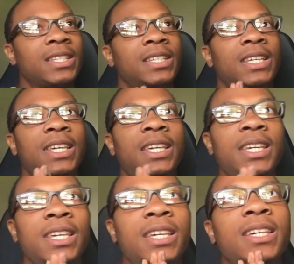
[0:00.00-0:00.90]

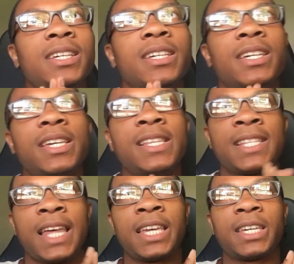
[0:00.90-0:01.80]
he is
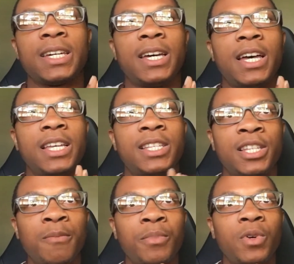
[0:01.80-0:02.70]
like a
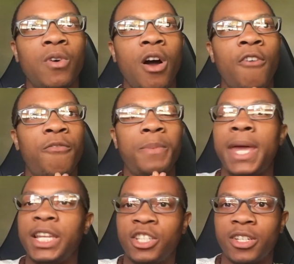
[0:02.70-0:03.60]
symbol of
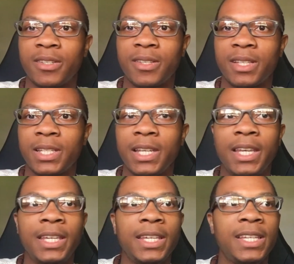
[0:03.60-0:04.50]
patience.
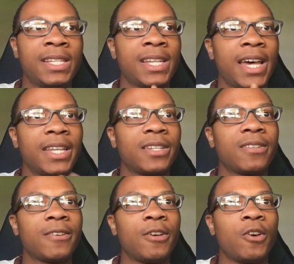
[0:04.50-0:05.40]
He's not
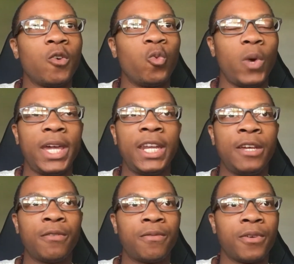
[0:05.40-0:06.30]
waiting
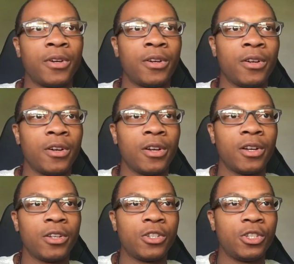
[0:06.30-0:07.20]
for
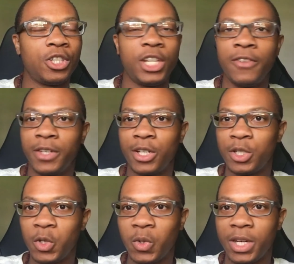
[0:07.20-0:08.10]
Shiva to
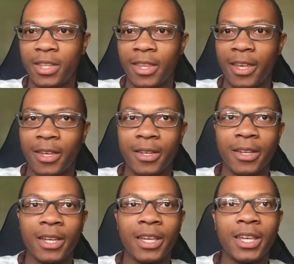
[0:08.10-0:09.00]
do anything.
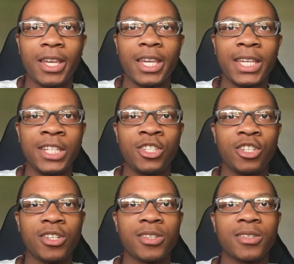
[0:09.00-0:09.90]
He's
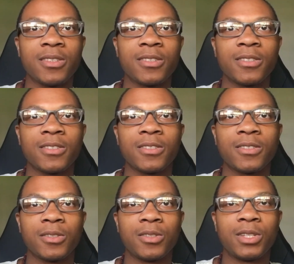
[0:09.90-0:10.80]
just
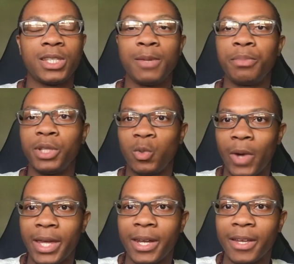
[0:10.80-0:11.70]
simply
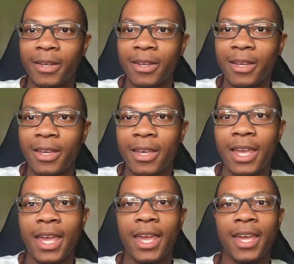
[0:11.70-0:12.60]
waiting.
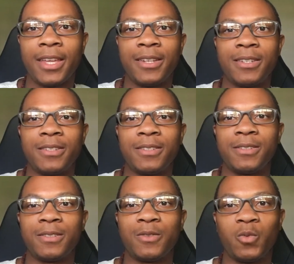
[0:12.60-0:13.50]
And
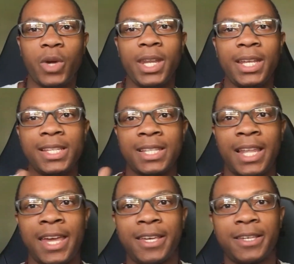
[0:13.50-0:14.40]
waiting is
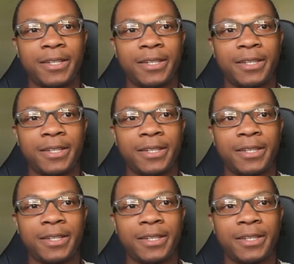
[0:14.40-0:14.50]
like,